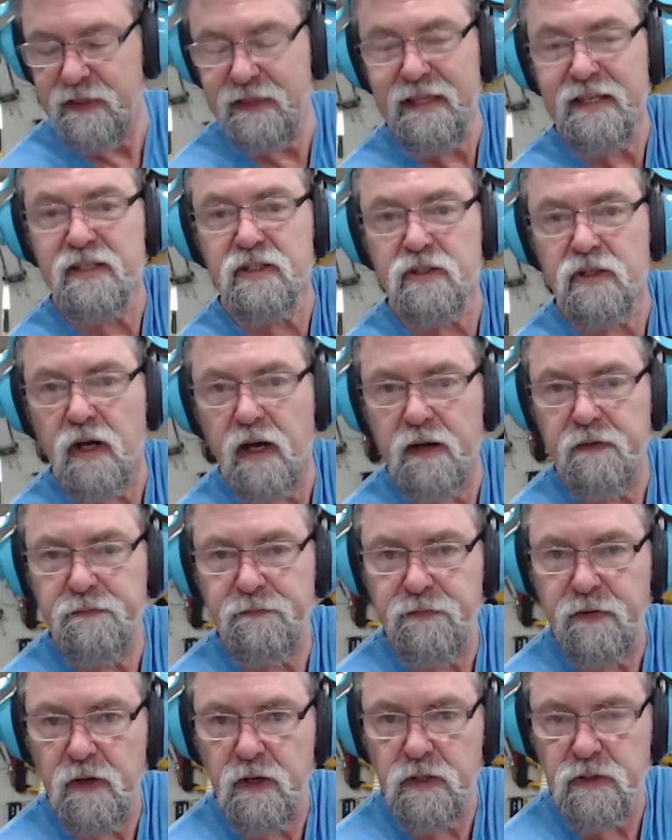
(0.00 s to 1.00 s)
this side
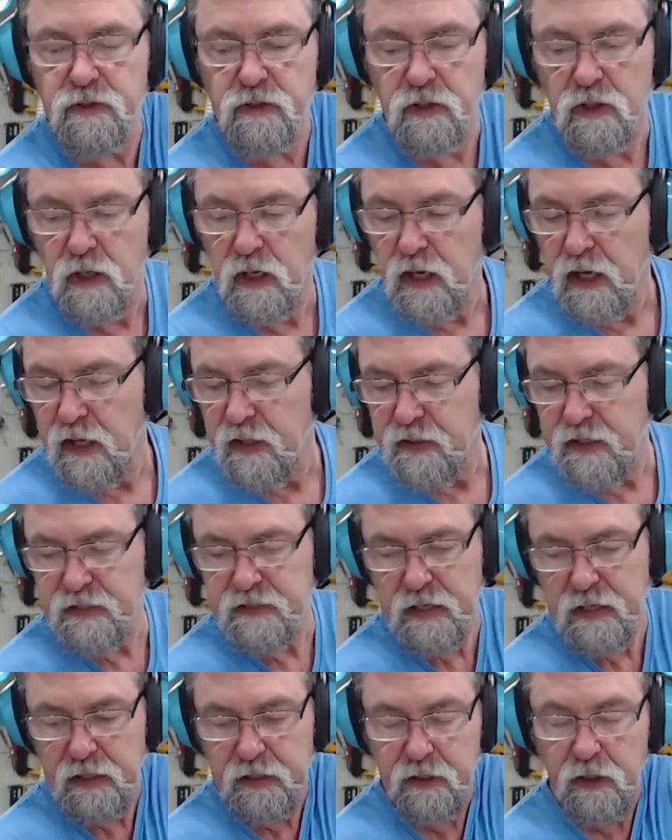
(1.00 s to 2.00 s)
first.
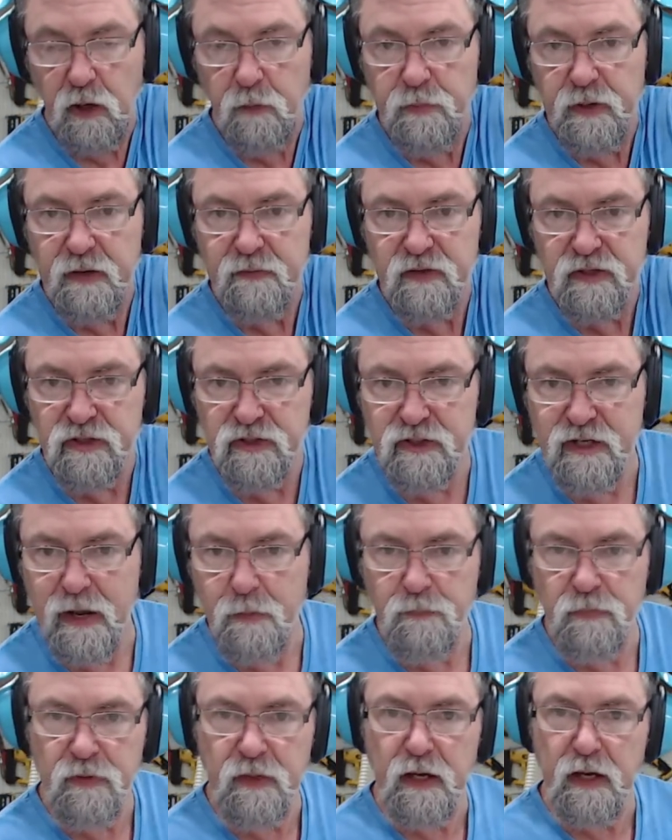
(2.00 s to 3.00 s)
There's a little bit of a
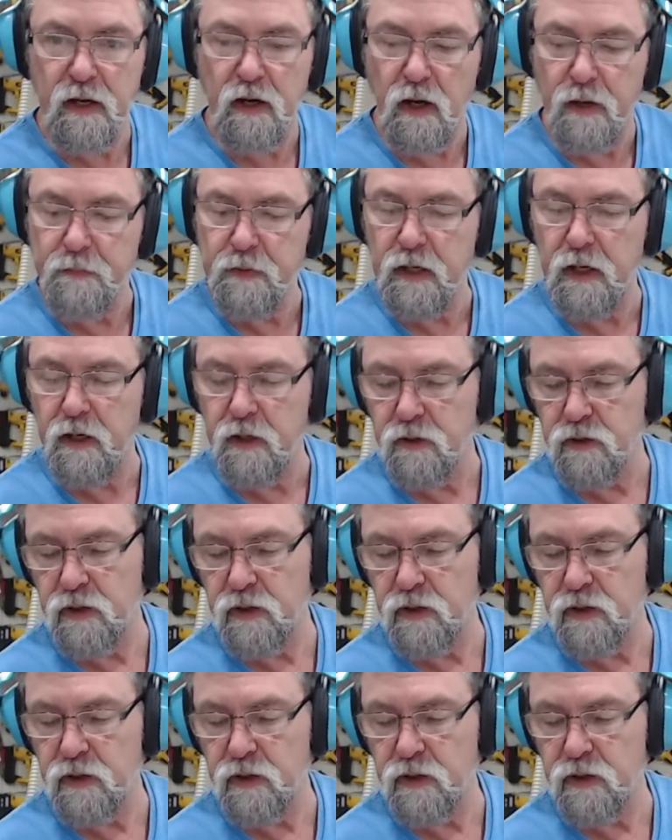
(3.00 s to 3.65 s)
step there, and